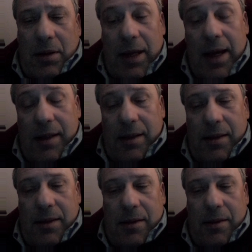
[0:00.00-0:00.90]

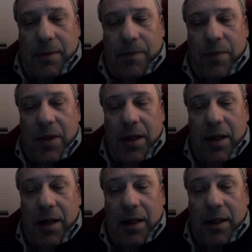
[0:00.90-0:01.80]
Yes, there
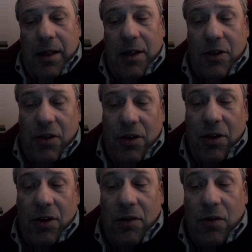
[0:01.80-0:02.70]
are
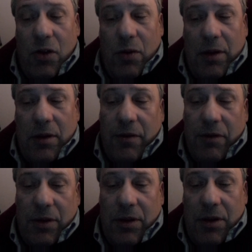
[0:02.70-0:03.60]
inter-individual
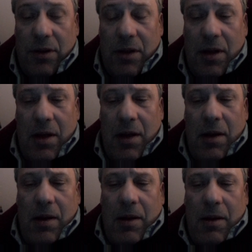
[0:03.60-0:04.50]
differences,
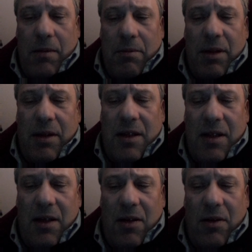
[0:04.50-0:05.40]
but these
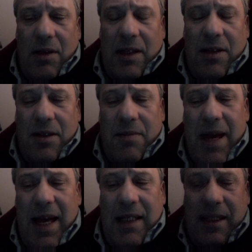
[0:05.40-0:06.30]
are only
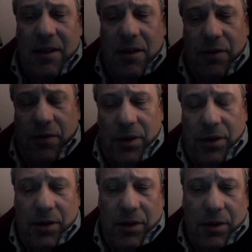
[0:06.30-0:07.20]
cosmetic
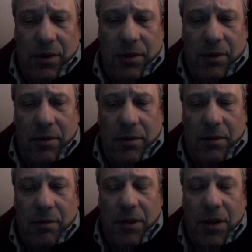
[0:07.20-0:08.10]
differences,
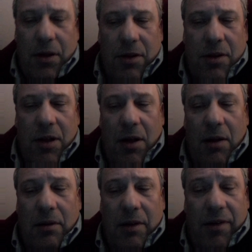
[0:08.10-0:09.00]
because the
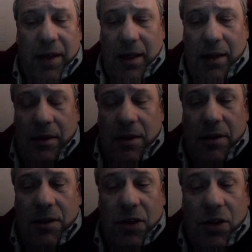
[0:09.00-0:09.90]
only thing
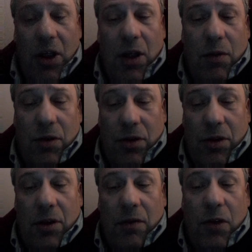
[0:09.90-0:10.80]
that distinguishes
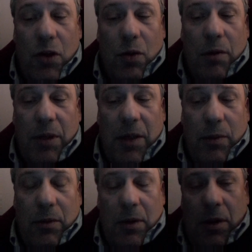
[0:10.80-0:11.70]
individual
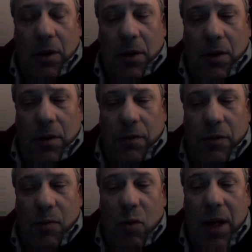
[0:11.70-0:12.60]
people
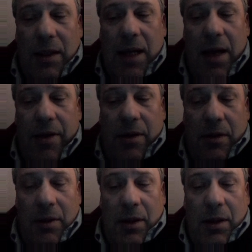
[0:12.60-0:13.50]
from one another
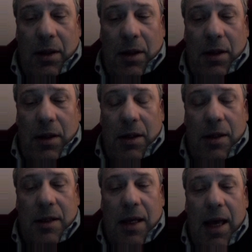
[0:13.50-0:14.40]

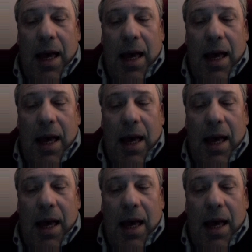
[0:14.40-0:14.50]
is the